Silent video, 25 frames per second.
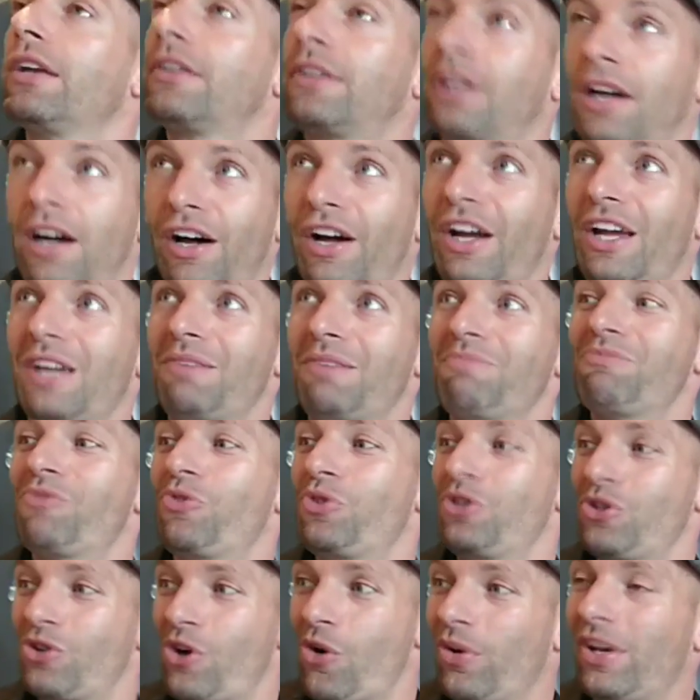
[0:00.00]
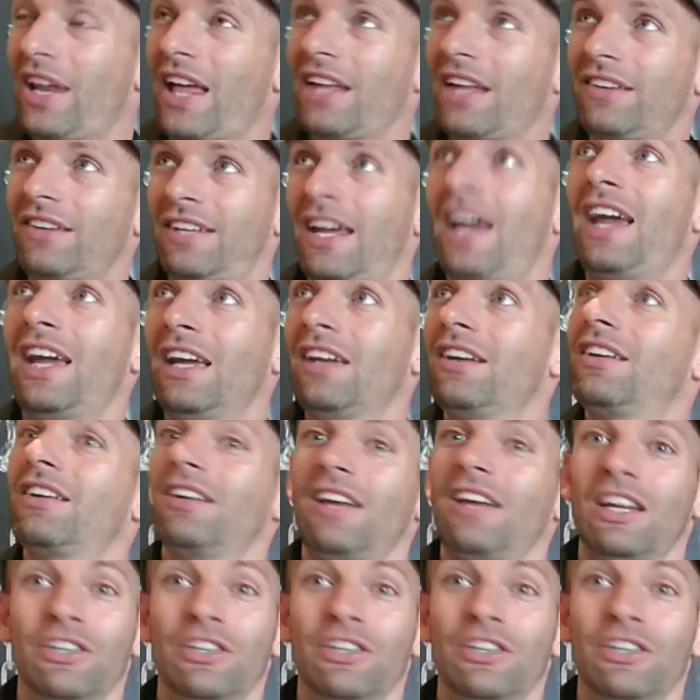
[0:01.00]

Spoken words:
of time when you go in that tank